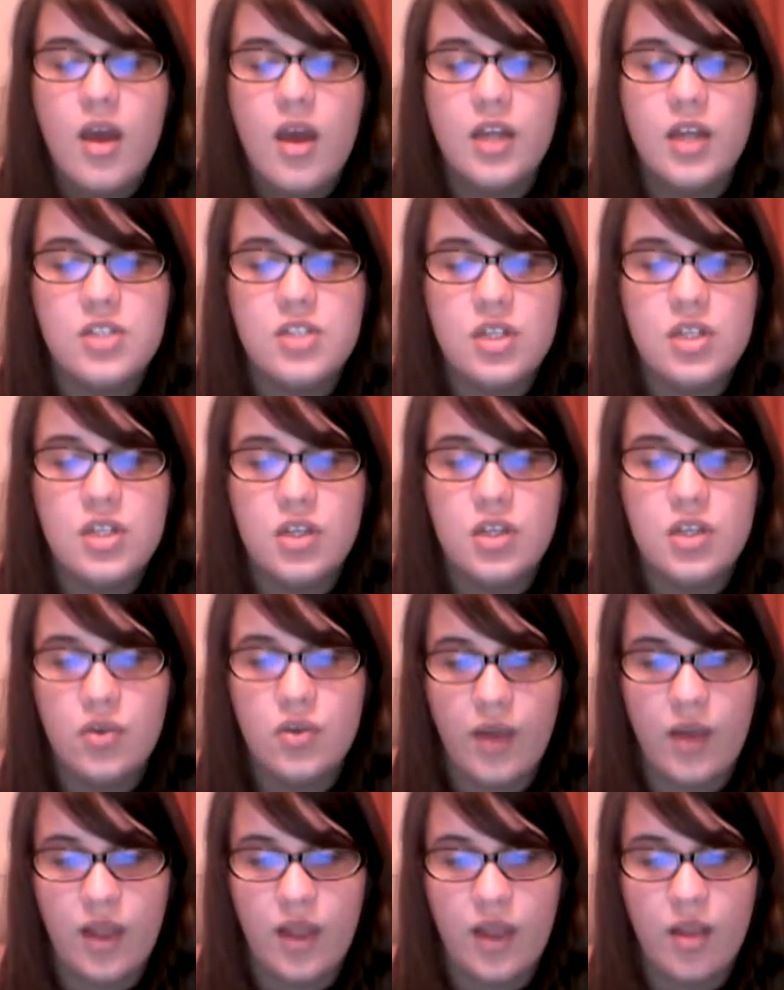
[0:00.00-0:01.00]
into the
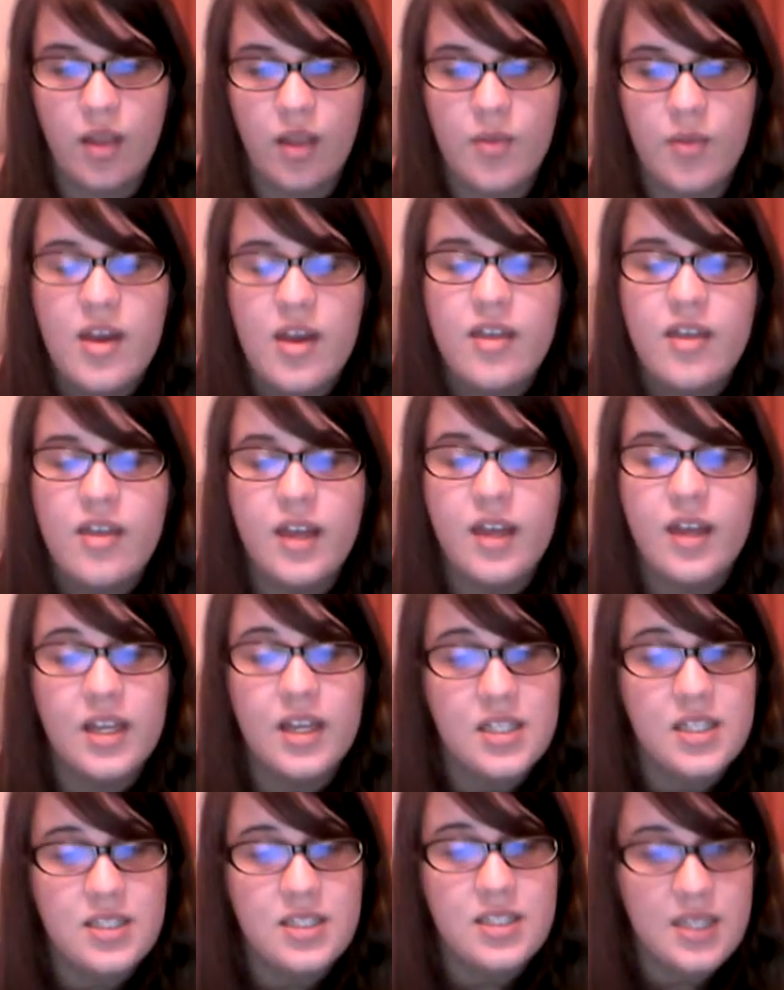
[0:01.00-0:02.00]
curriculum that
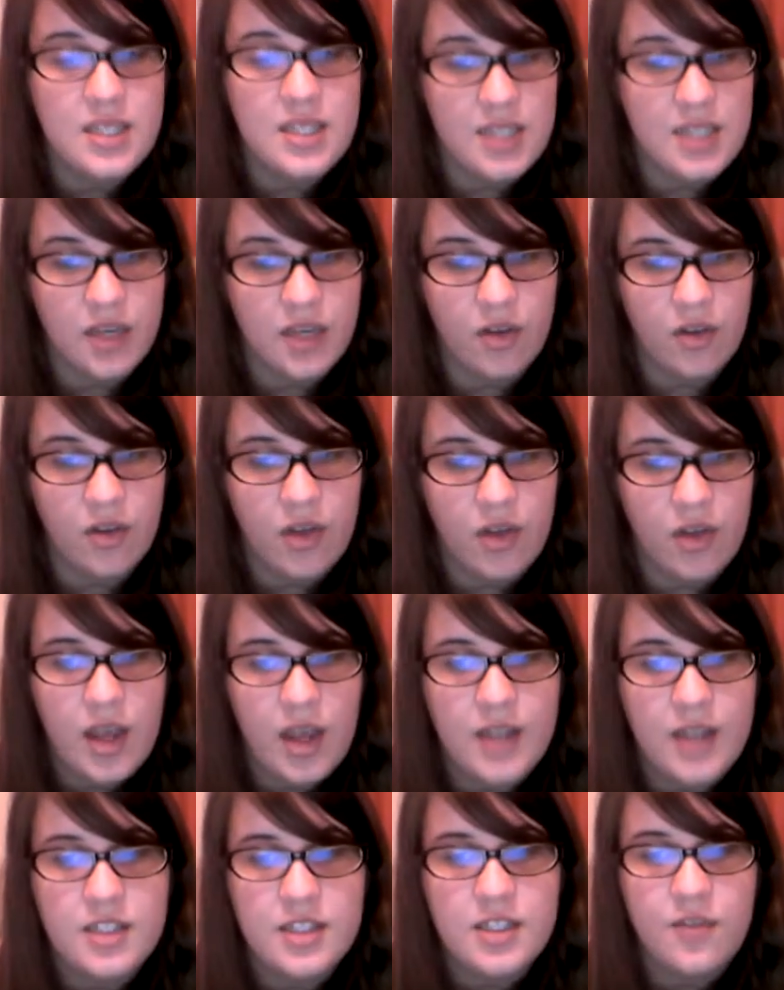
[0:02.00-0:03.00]
in detail
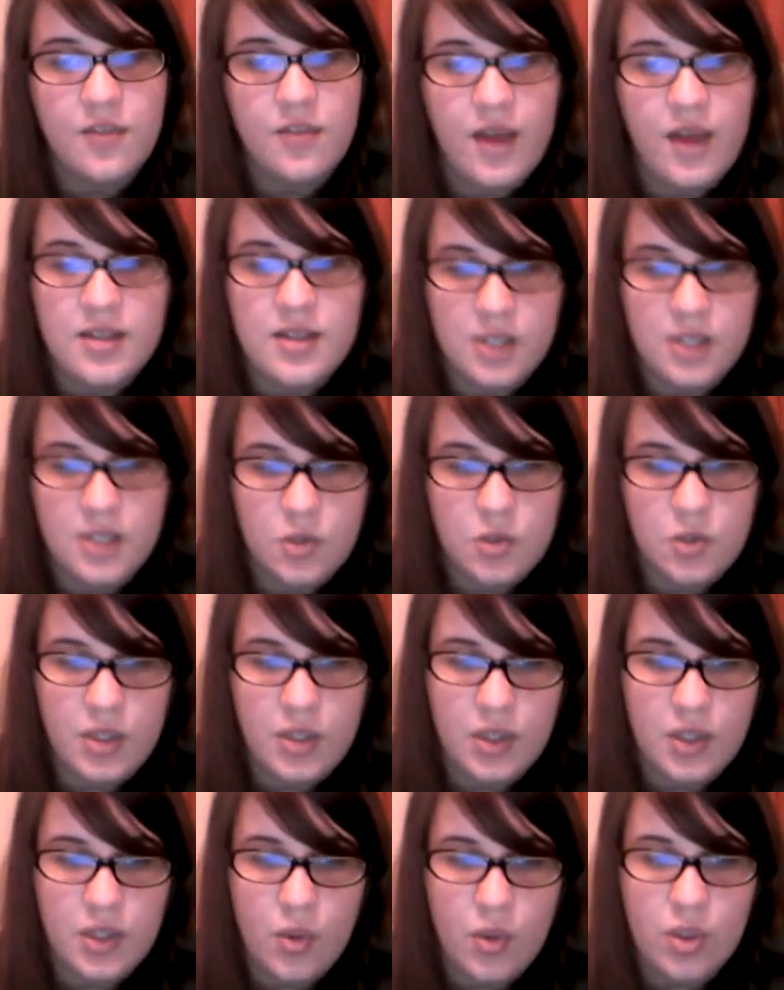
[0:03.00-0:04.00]
identifies sexual
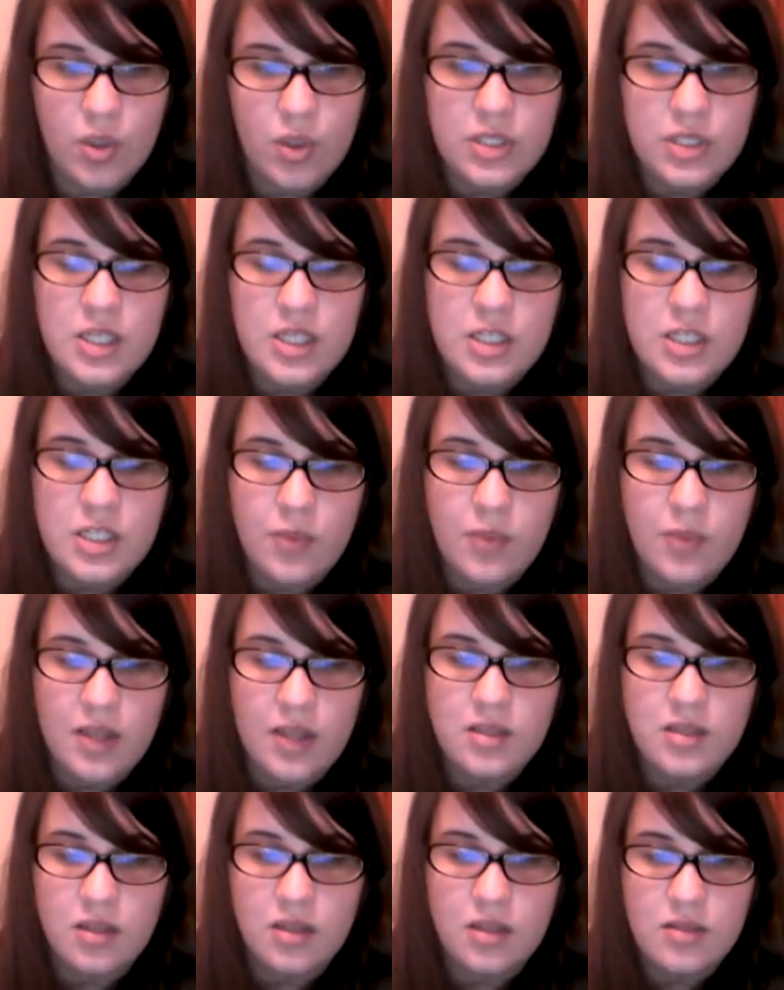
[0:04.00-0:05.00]
intercourse and
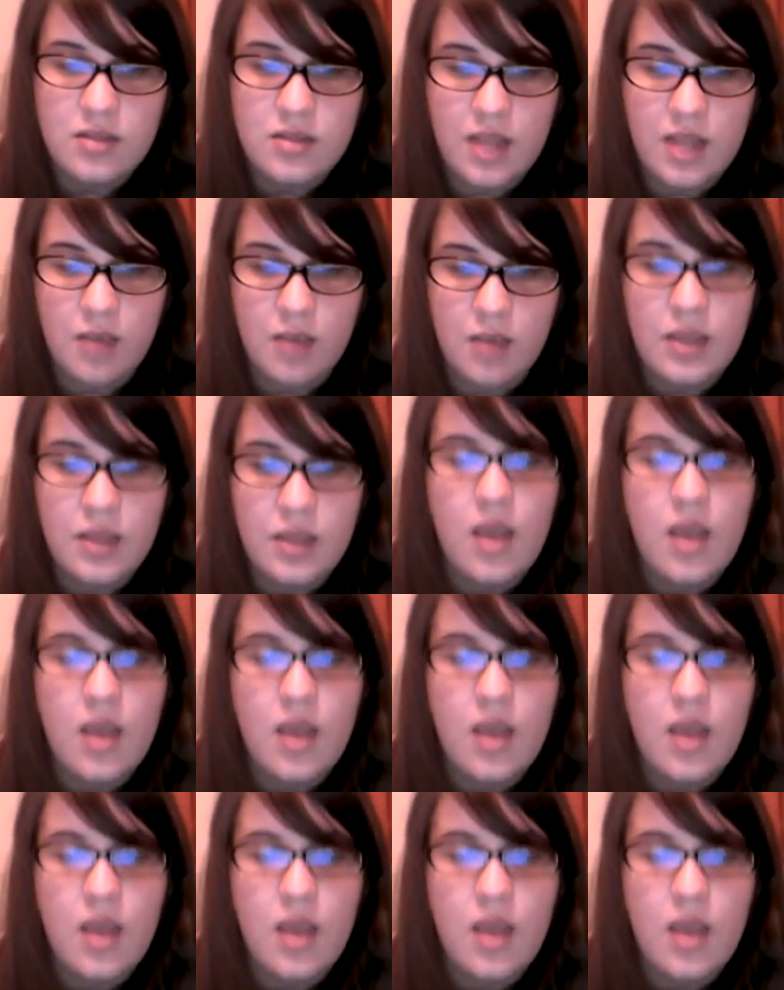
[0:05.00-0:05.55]
explains in depth